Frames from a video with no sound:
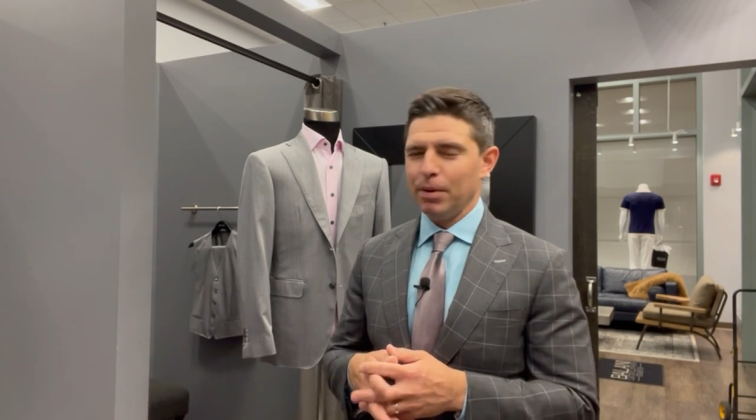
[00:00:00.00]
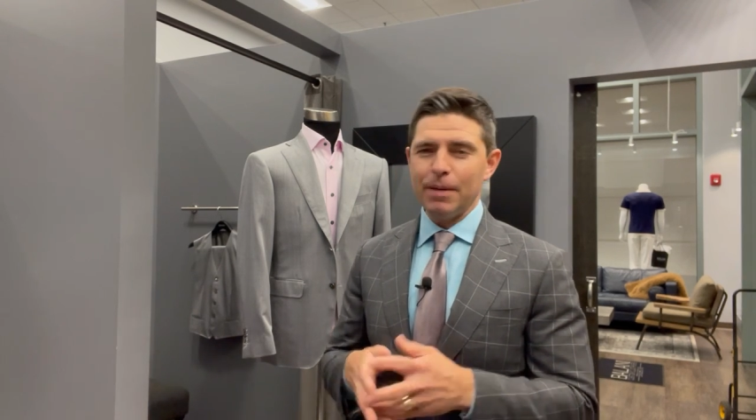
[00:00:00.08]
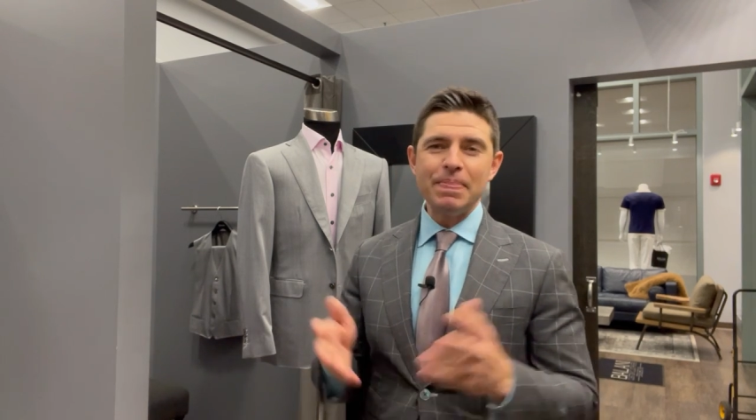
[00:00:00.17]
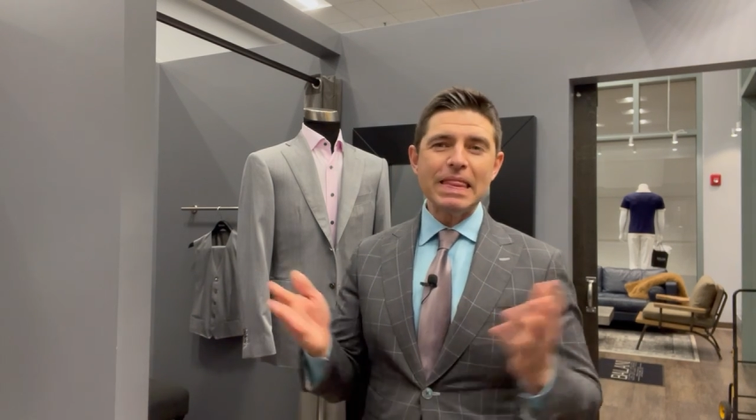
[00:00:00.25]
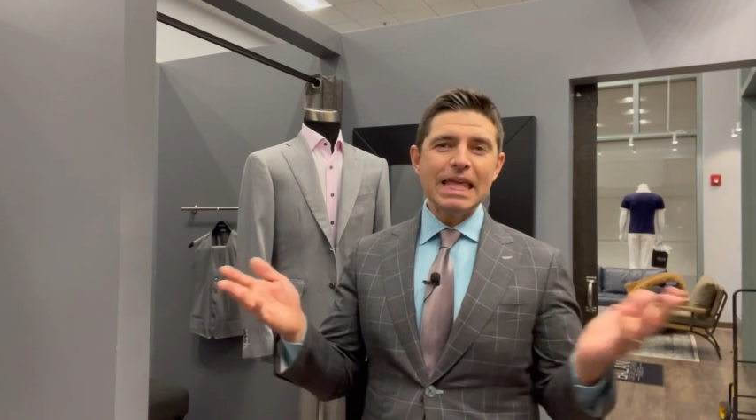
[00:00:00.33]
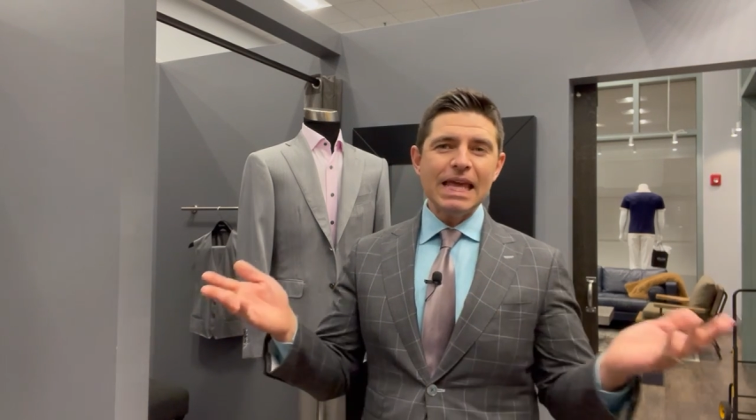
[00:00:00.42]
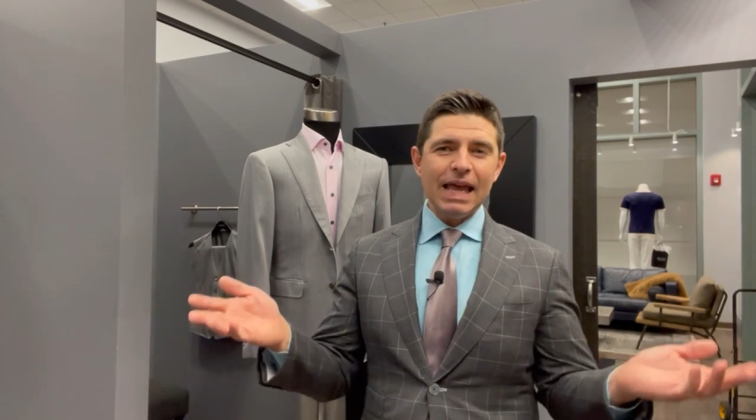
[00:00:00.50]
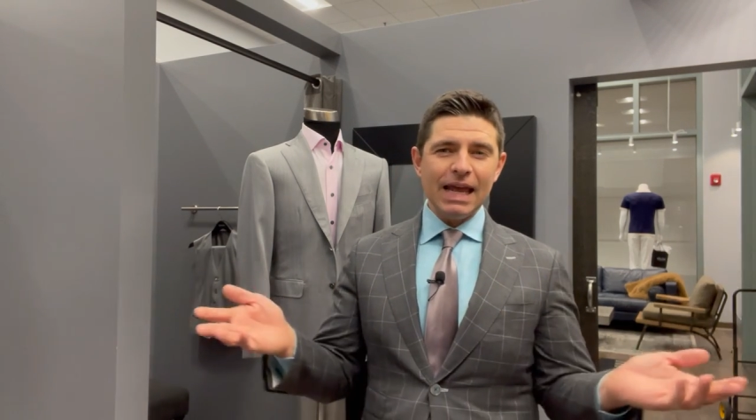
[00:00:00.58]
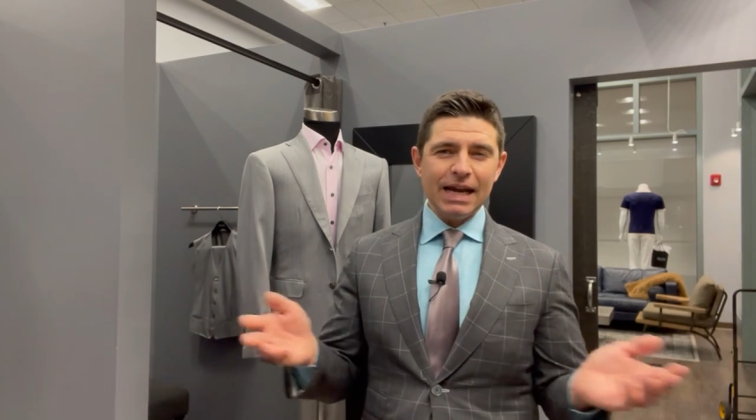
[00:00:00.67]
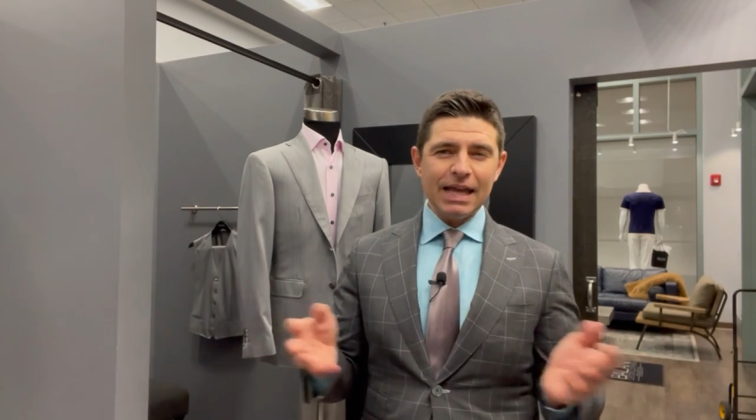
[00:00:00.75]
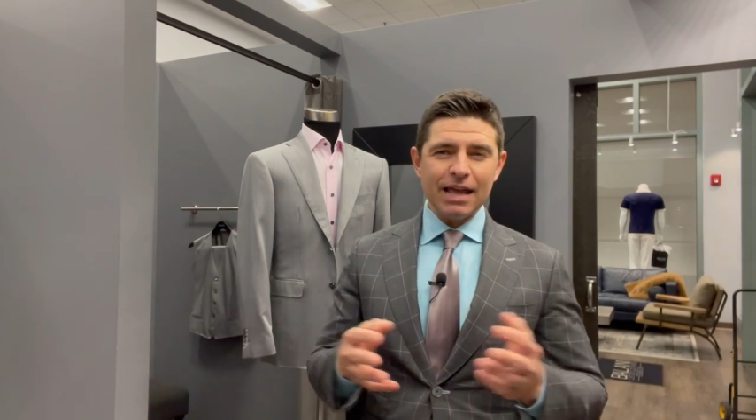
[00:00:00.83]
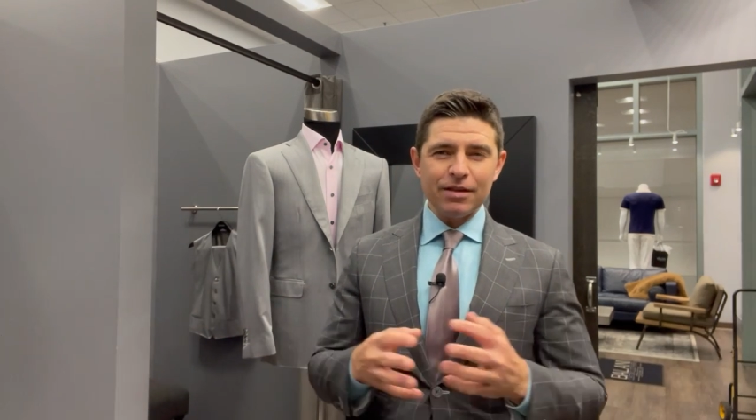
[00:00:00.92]
But in
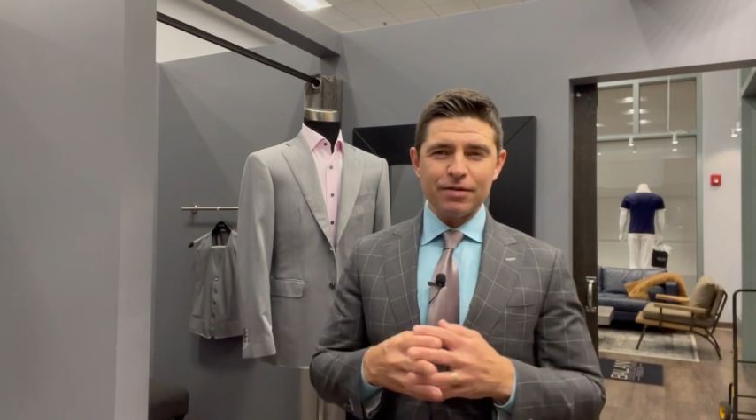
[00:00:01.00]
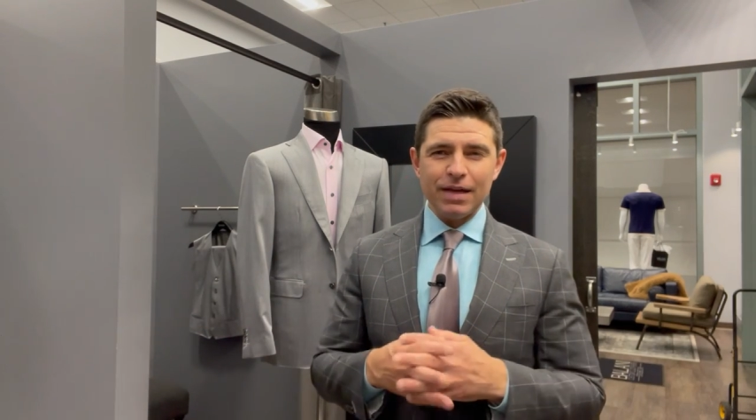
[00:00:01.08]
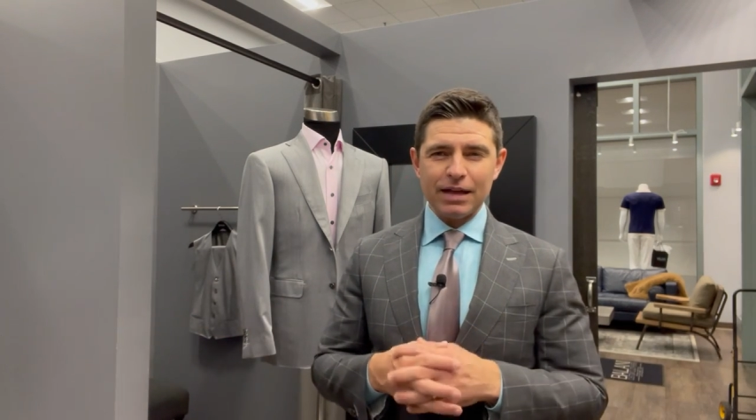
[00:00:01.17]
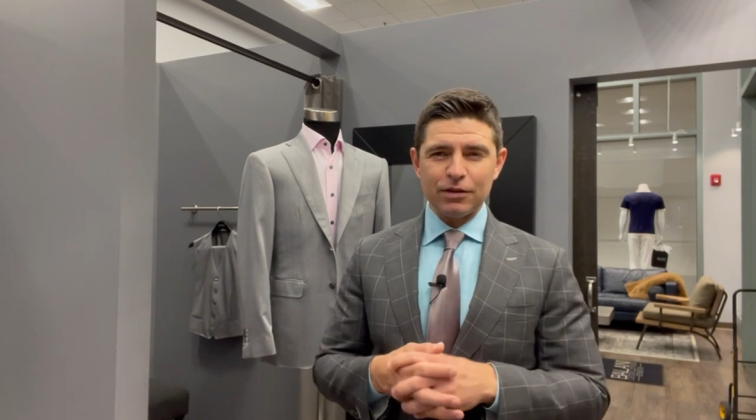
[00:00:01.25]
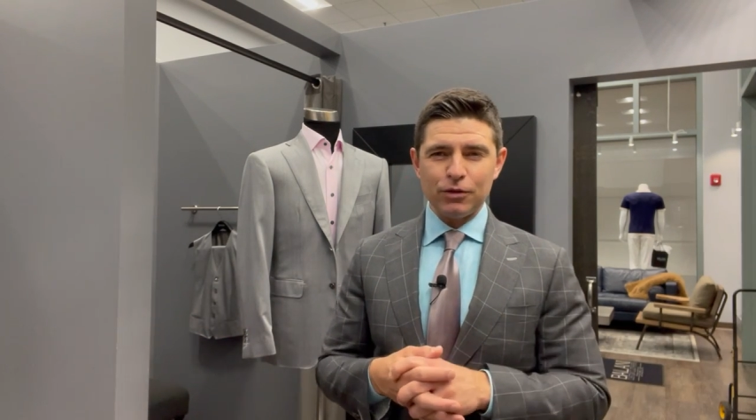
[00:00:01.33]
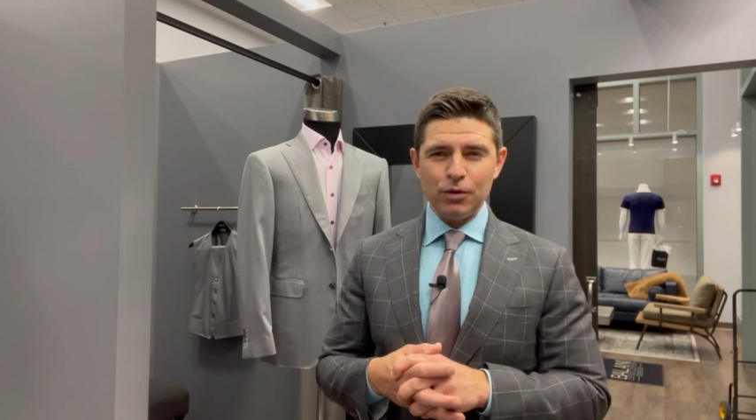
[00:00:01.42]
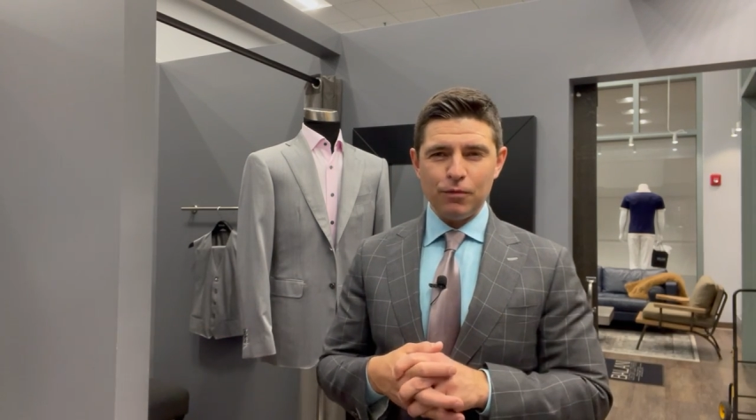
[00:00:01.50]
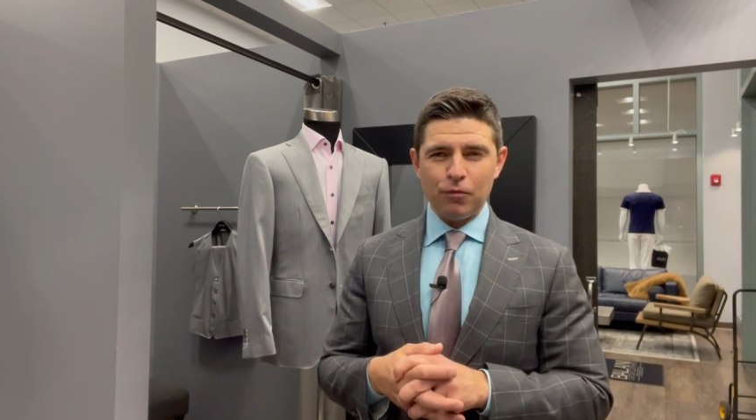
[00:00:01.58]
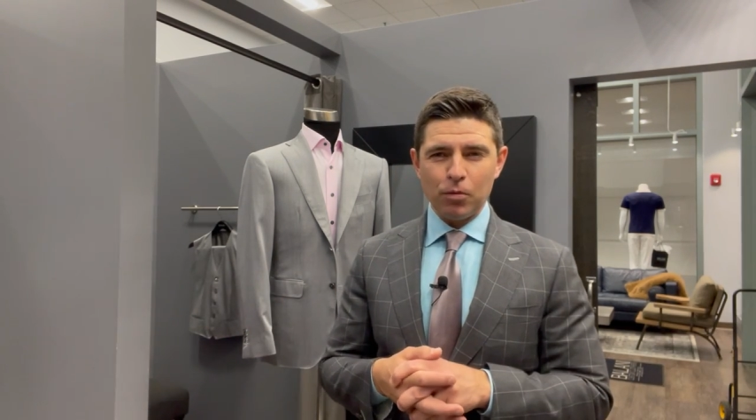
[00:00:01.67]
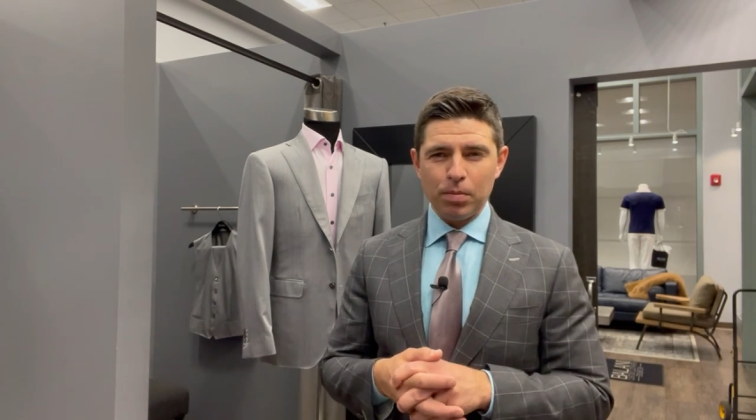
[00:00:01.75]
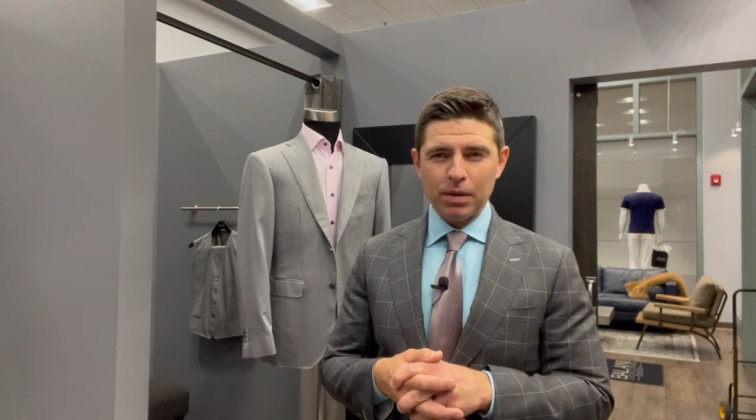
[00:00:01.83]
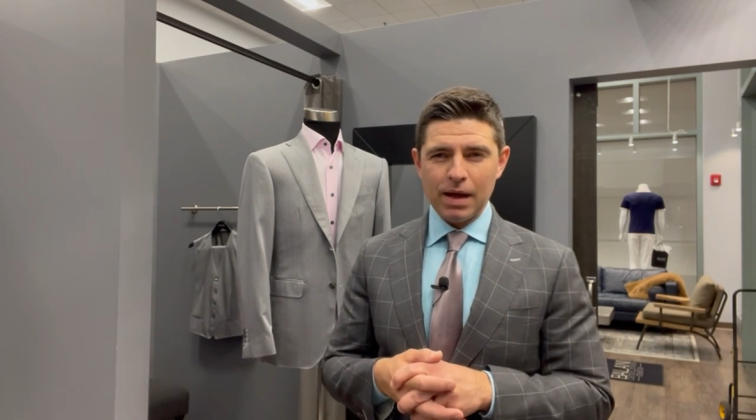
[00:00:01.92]
any case, that suit
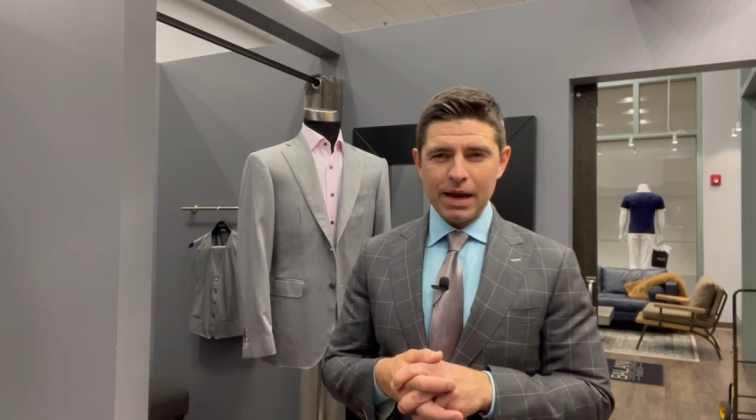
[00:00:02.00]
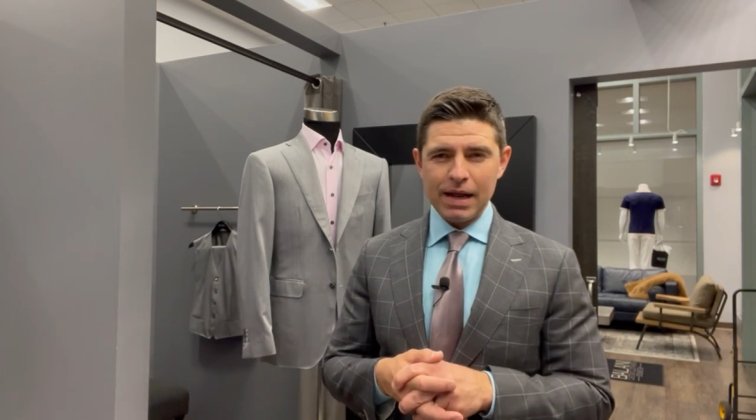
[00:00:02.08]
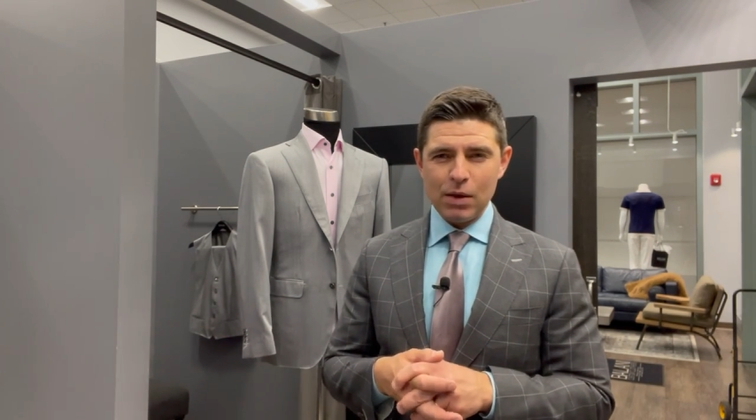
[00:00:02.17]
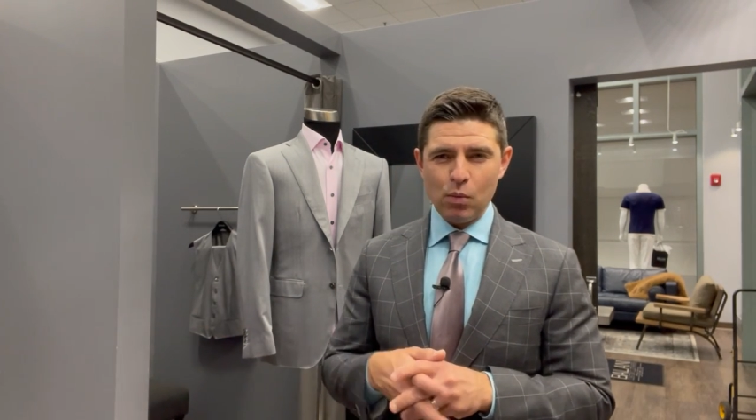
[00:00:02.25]
for Balani